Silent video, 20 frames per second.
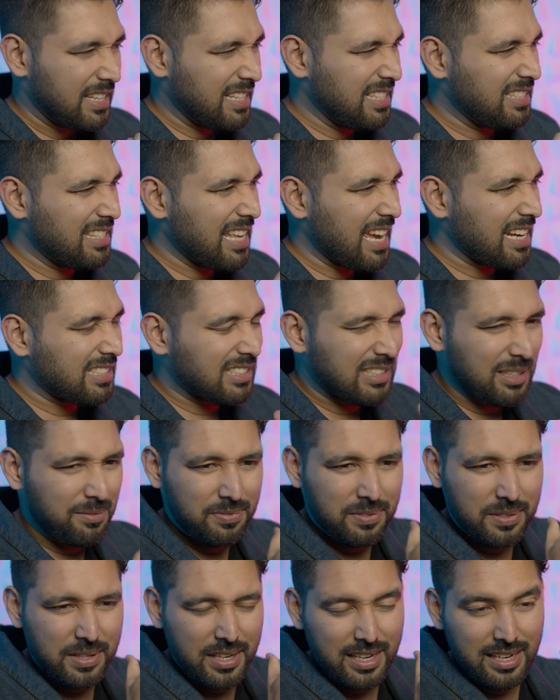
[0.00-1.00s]
Is that
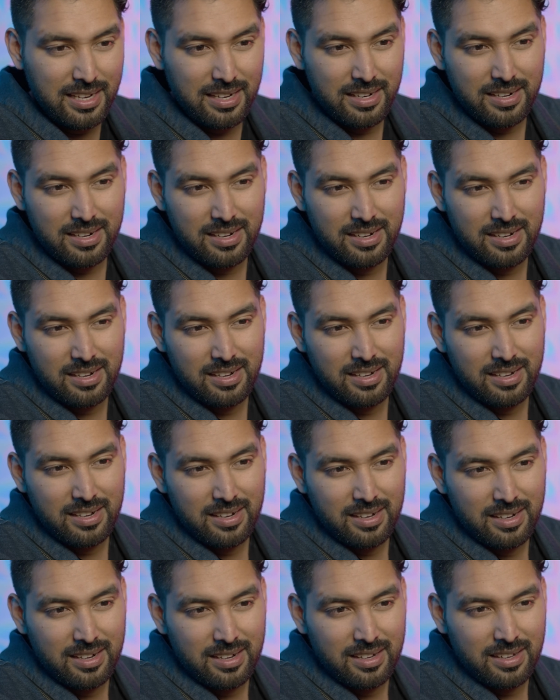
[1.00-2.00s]
something
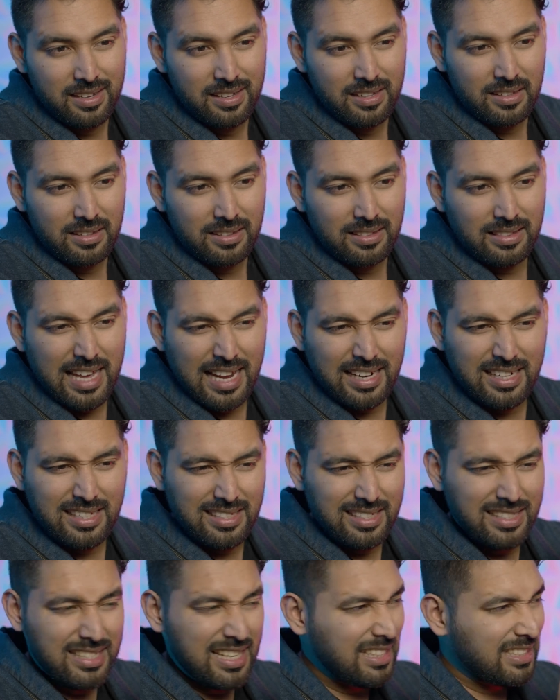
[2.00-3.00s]
that
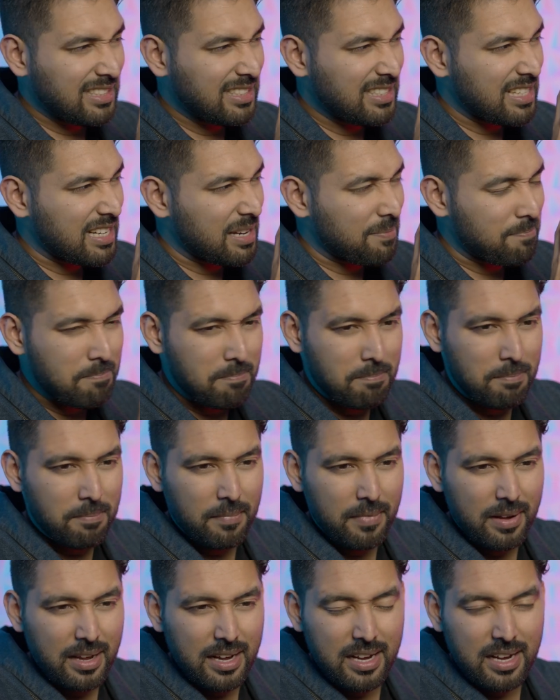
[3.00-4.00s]
is just
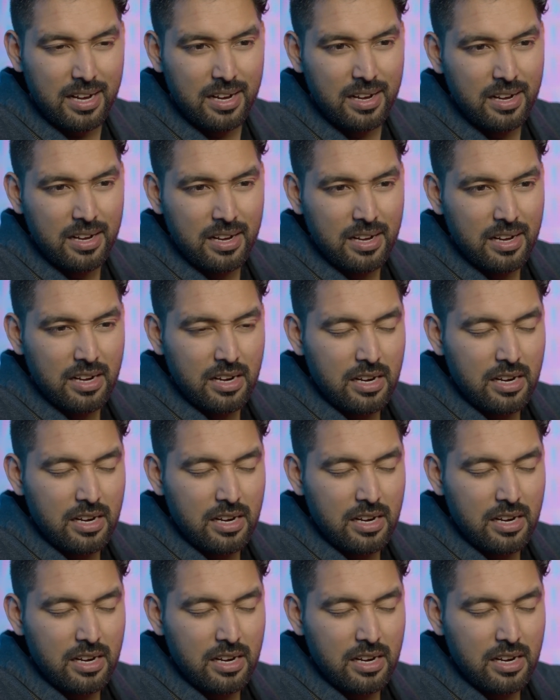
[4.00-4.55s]
a